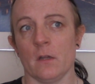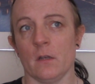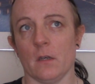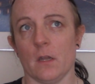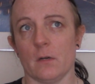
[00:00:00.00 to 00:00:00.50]

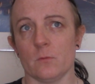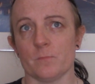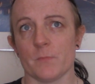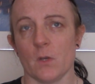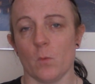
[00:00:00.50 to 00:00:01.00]
Now,
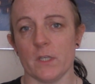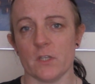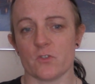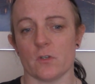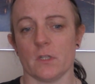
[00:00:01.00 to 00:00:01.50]
when you're
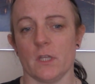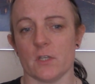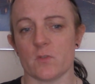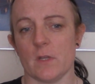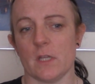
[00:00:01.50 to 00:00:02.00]
struggling,
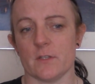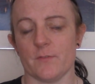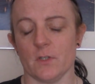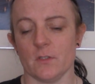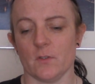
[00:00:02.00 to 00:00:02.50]
it's really
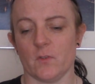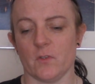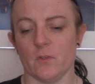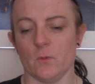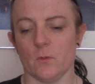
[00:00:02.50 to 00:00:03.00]
difficult
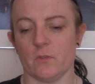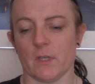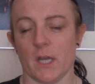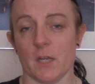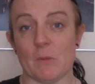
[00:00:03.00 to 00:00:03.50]
to
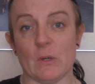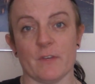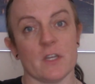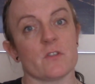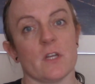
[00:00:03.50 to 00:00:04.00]
kind of
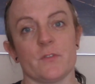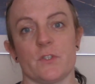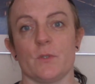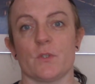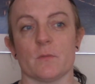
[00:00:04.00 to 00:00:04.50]
motivate yourself to
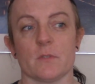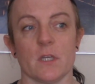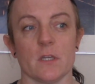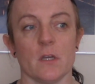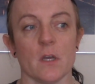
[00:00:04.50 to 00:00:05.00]
do
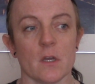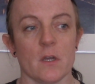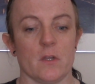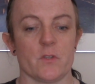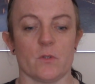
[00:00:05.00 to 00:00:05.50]
something.
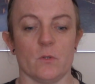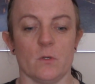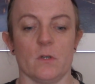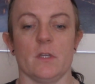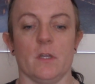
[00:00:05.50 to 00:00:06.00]

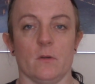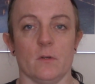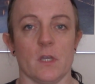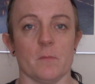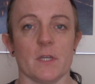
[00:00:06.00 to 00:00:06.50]
So,
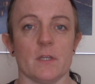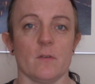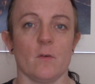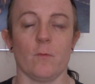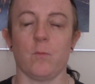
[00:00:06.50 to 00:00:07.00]
you might,
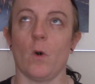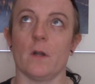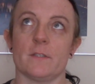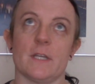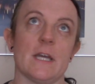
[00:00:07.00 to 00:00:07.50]

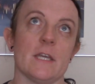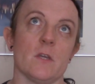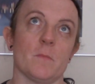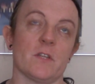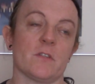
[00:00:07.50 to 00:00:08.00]
one day, you
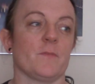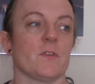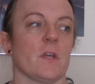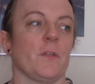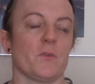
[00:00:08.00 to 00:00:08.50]
might set
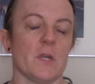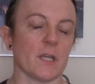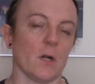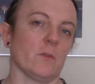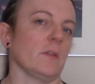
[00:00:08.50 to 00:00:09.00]
yourself 3
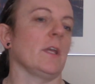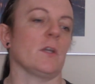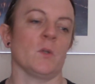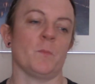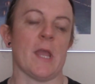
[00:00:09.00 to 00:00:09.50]
goals, and they
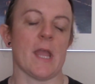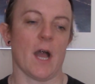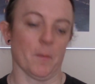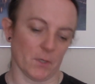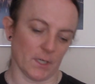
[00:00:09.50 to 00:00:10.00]
could be,
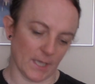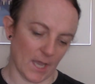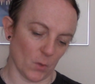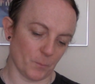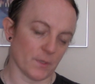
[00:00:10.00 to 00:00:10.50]
I'm going to get
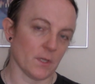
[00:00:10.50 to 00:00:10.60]
up,